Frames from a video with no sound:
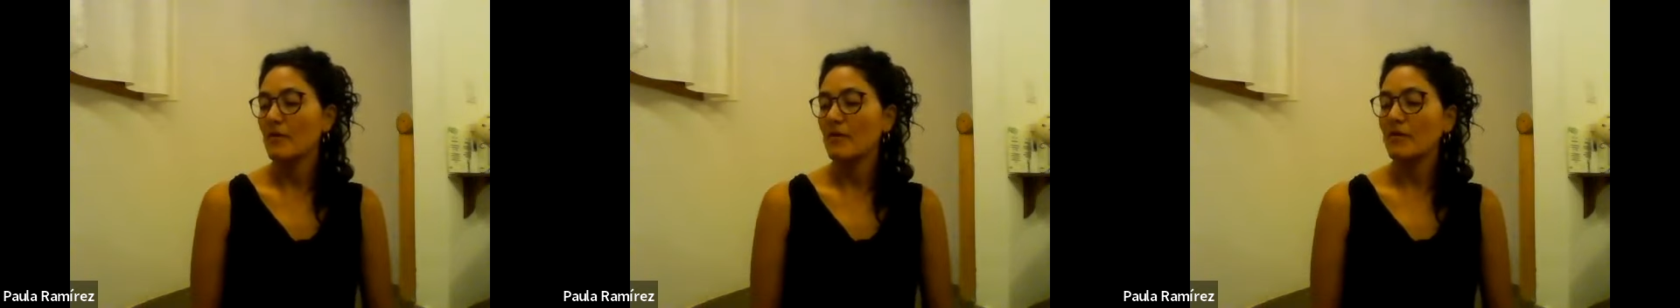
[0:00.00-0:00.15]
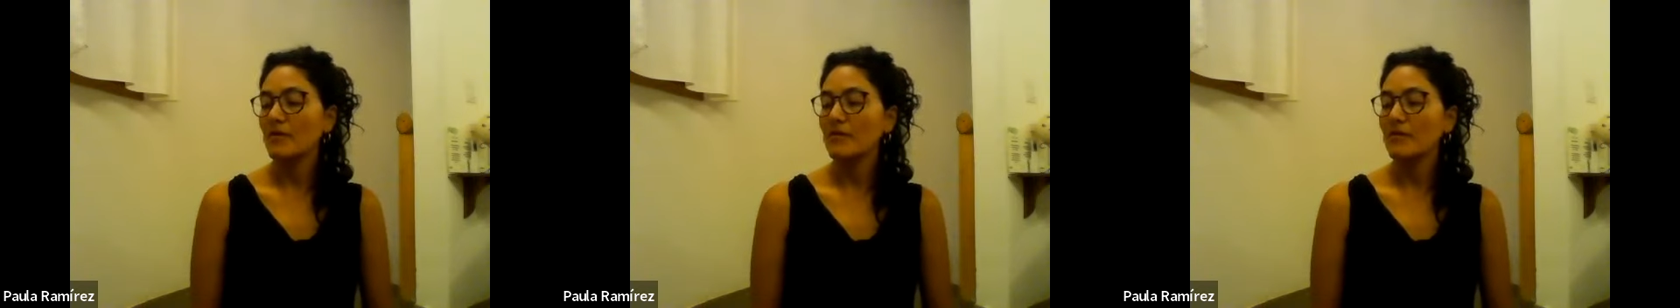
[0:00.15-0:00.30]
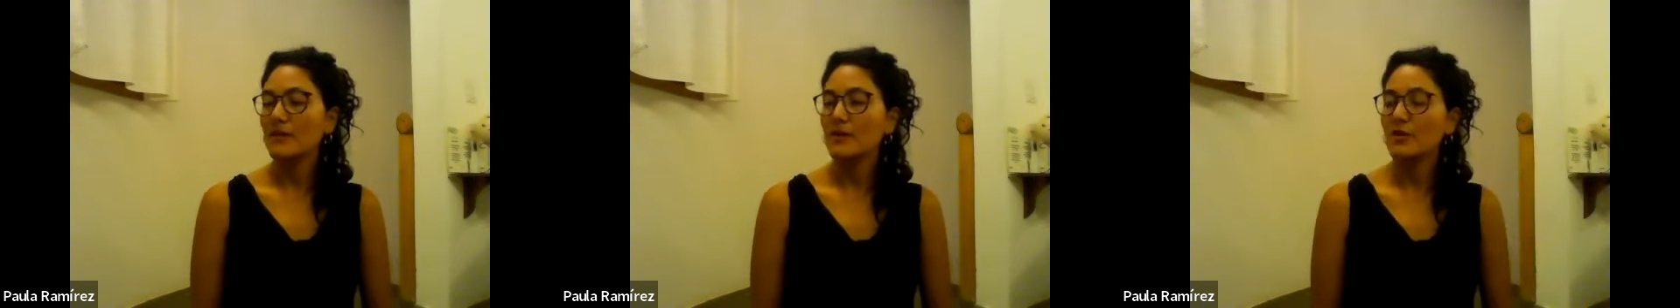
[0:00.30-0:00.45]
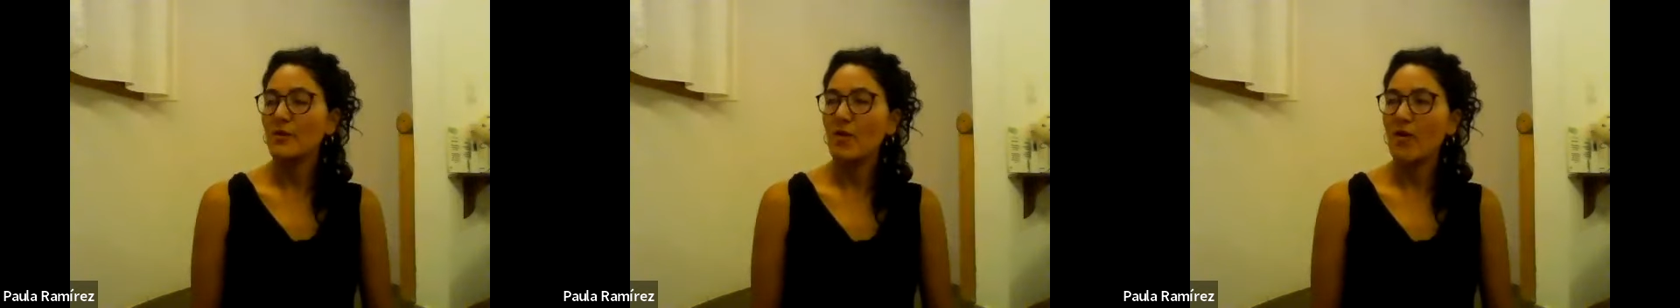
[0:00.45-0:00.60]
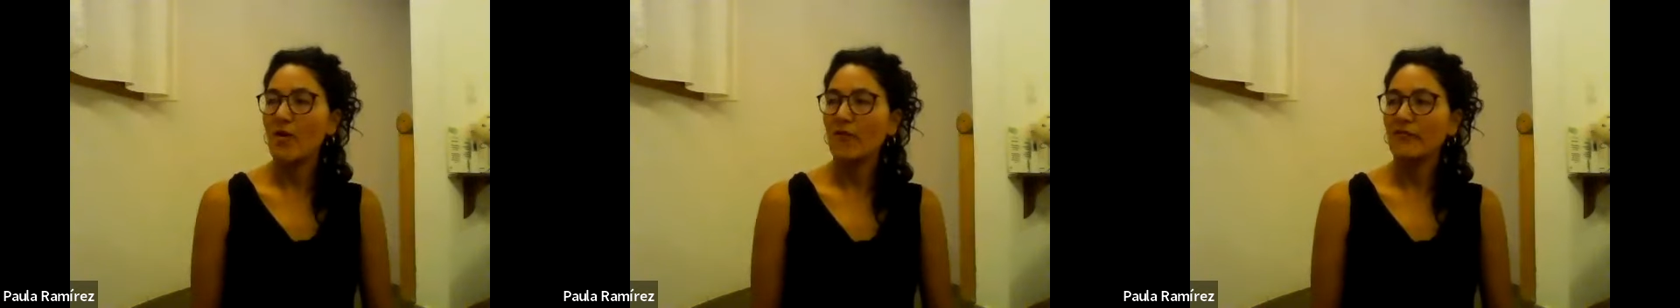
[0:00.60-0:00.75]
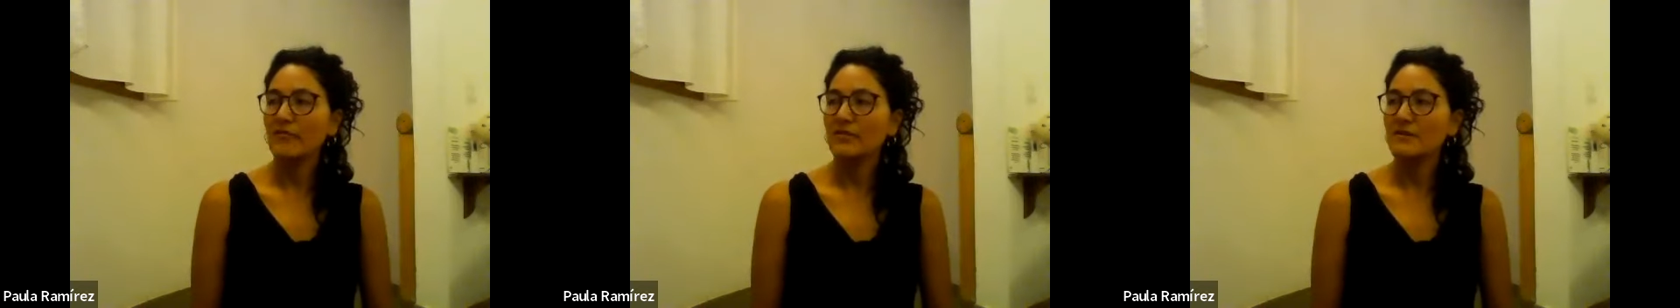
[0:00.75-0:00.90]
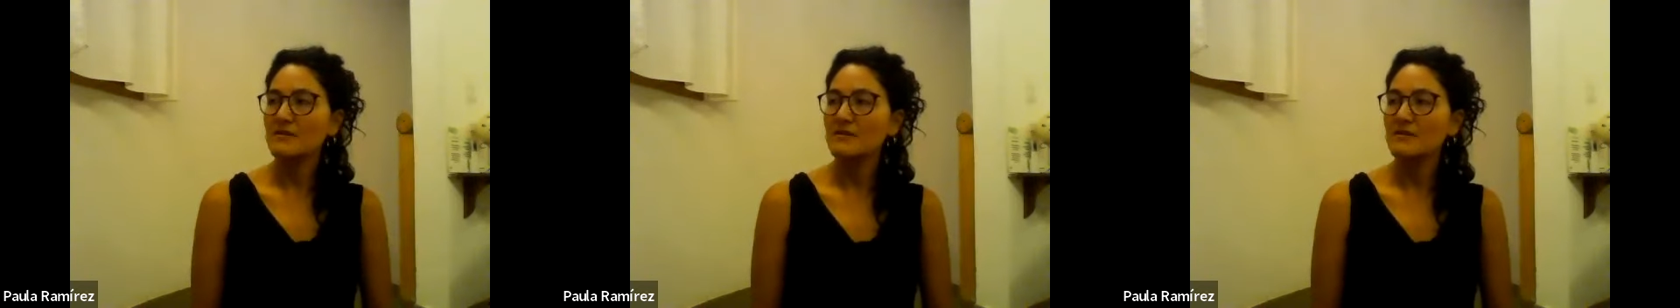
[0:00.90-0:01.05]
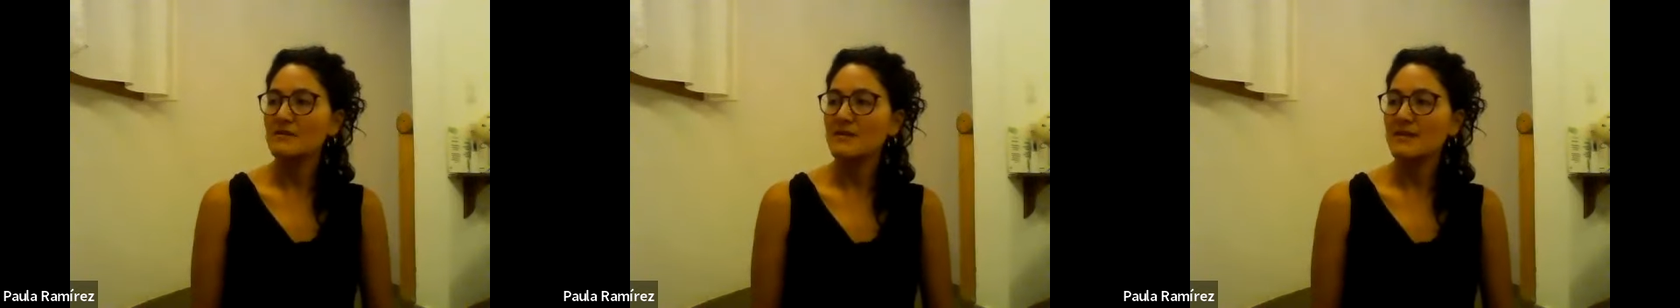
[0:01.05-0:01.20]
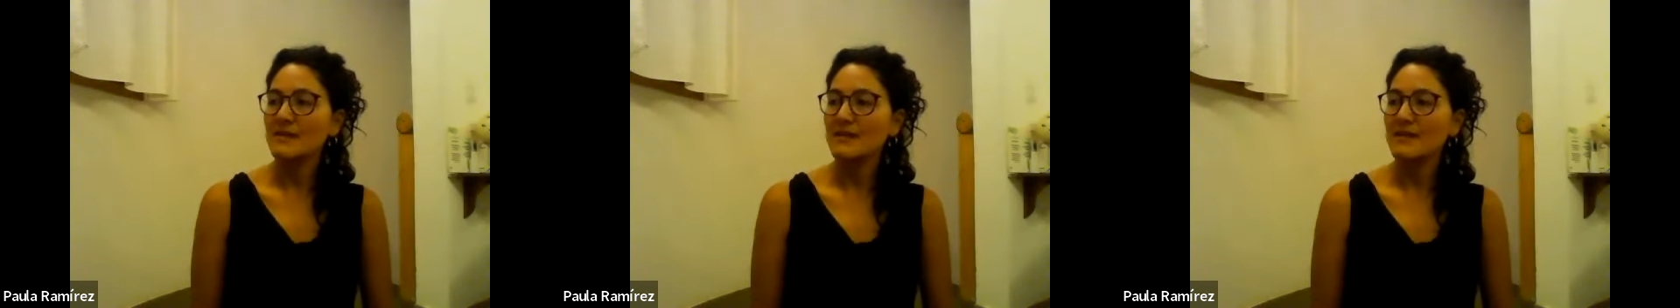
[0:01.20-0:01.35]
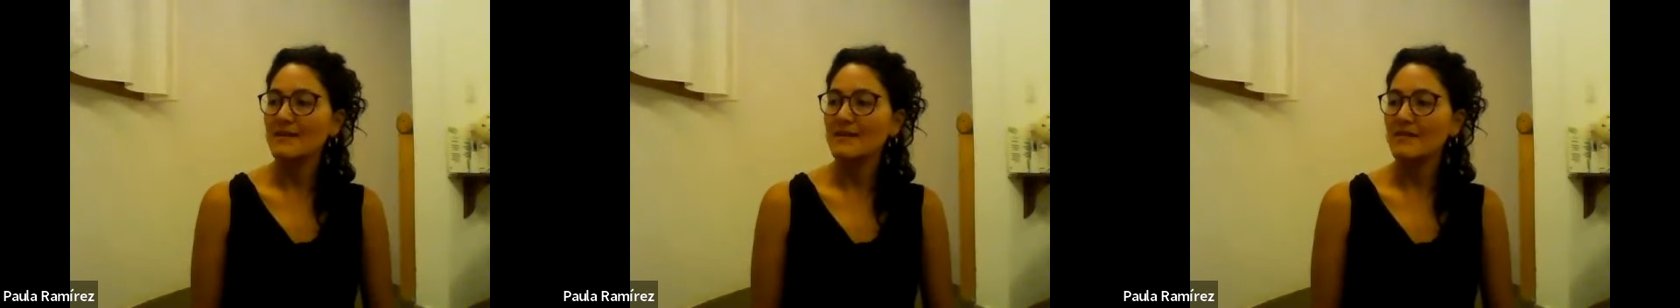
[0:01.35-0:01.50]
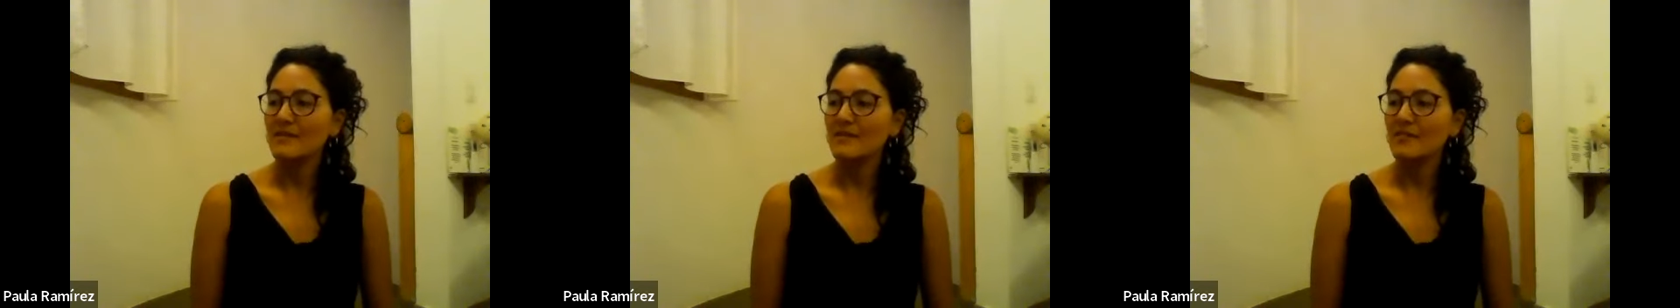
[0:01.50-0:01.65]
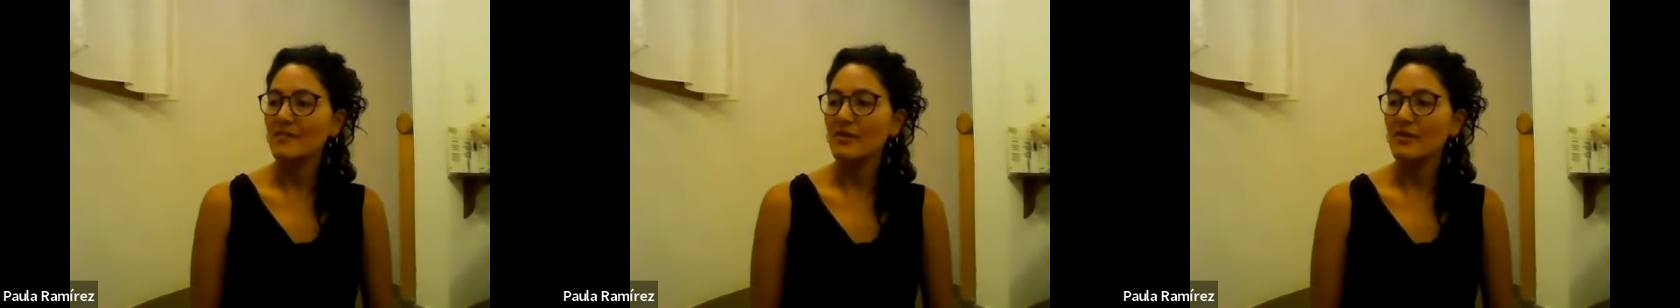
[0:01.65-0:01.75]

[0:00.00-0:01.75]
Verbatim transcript: Or that you often see,